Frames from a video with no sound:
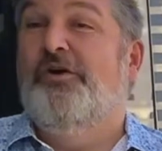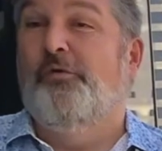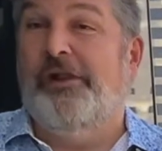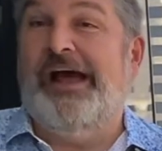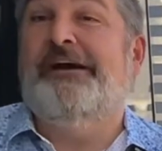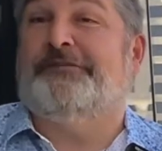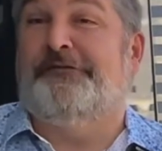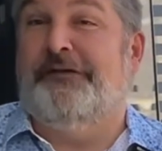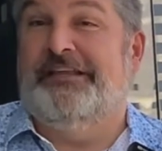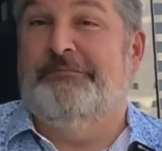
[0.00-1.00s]
we'll have to
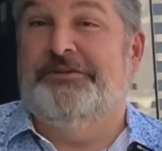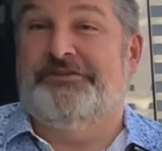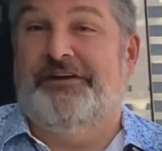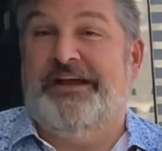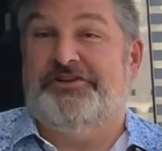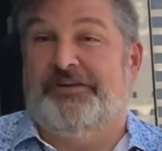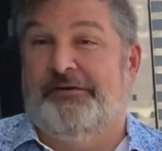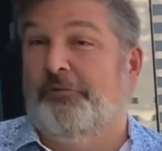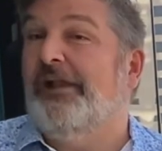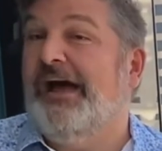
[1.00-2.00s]
find them internationally,
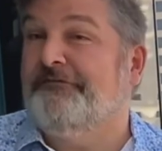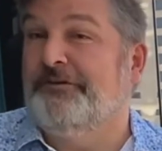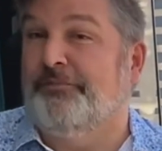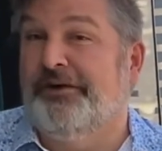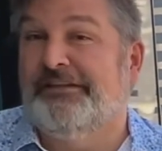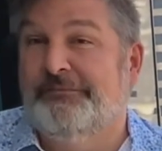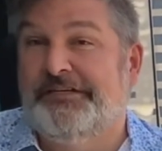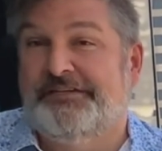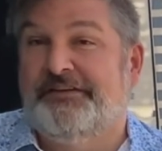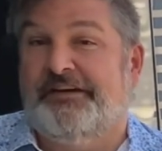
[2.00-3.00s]
and we'll have to bring them
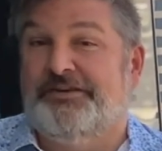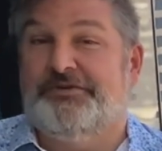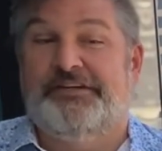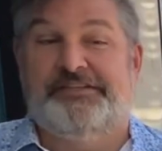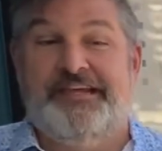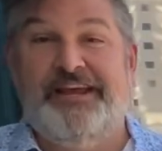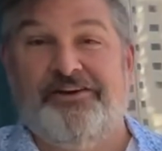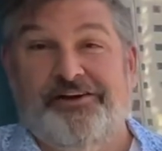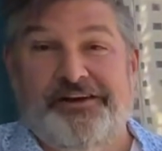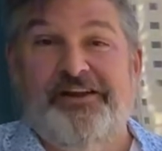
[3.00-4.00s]
into the country to take
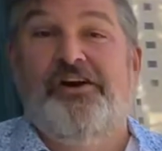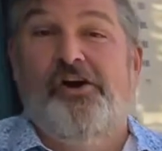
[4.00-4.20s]
on